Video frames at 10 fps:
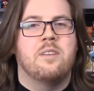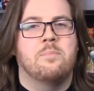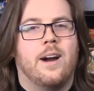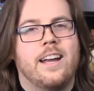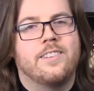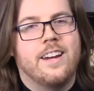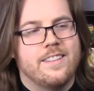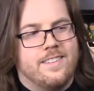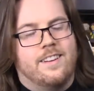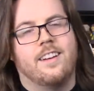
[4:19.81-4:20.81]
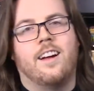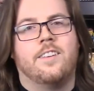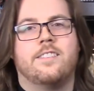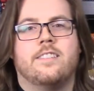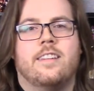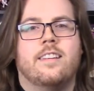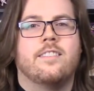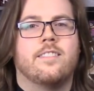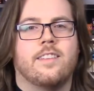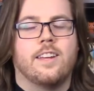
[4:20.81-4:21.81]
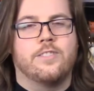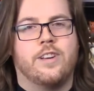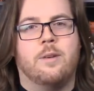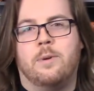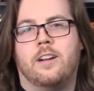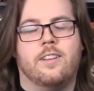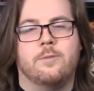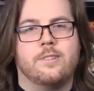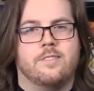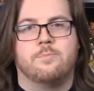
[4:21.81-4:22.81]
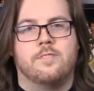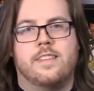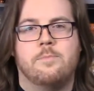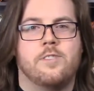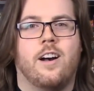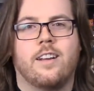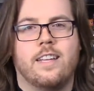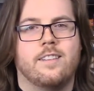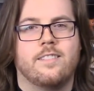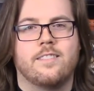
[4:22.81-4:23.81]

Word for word: Brian Cranston obviously did a job, but all it was was him talking.